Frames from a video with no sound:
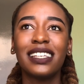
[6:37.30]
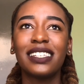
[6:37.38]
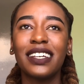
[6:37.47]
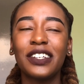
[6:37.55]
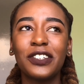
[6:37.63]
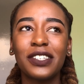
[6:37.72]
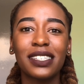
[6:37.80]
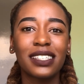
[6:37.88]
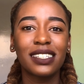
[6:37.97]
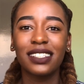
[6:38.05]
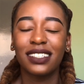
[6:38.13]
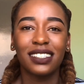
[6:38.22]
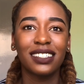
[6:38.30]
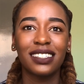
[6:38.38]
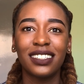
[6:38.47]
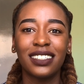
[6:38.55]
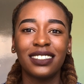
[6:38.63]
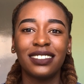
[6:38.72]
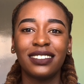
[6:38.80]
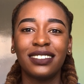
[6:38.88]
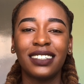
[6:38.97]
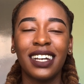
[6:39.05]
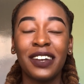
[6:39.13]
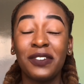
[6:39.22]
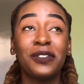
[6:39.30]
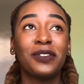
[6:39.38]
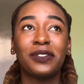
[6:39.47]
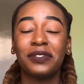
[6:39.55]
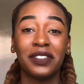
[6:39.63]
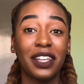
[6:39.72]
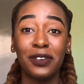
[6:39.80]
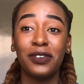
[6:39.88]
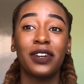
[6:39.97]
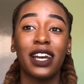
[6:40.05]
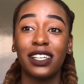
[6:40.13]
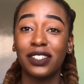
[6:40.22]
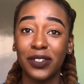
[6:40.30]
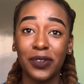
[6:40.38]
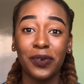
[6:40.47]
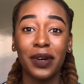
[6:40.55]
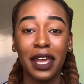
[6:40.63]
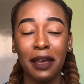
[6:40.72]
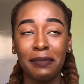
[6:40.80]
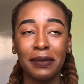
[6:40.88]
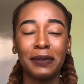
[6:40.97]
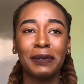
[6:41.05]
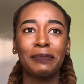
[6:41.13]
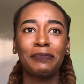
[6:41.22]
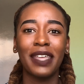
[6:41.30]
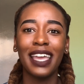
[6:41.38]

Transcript: So I don't know, now you guys know what happened.